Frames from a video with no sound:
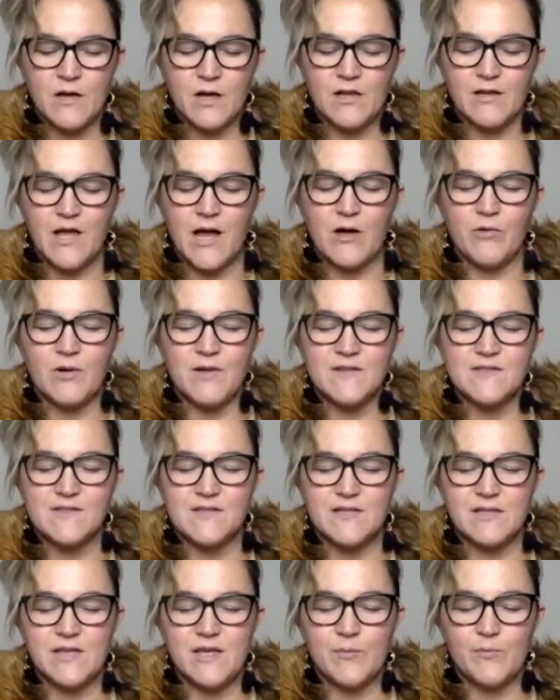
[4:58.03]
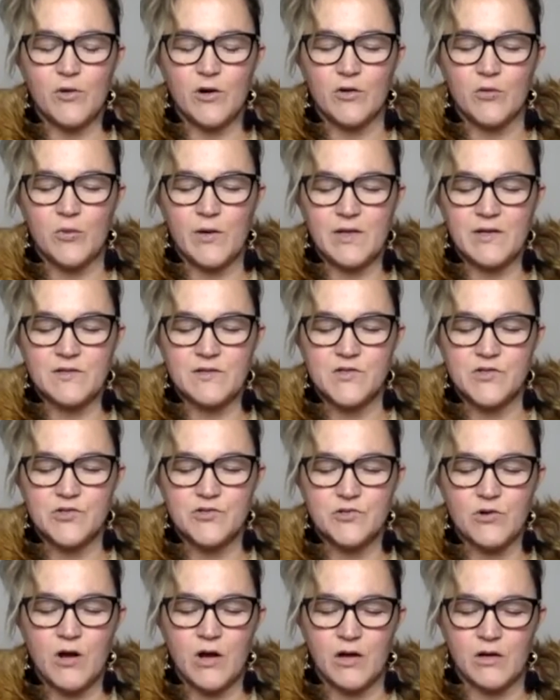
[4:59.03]
Allow us to keep our wings
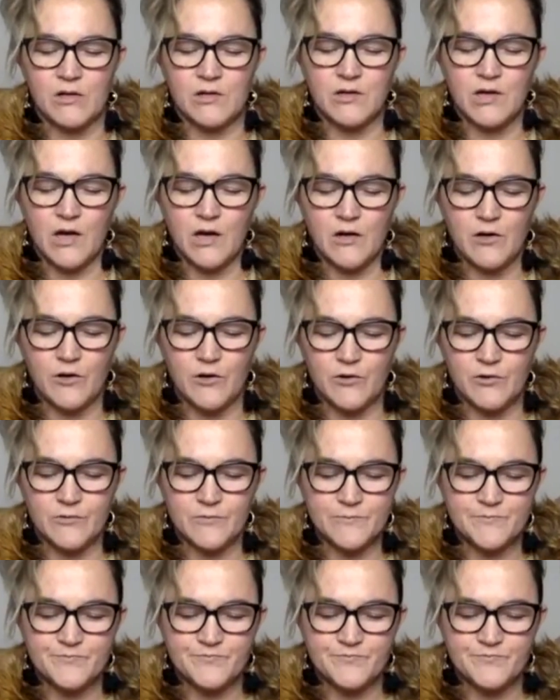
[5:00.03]
strong. Aho.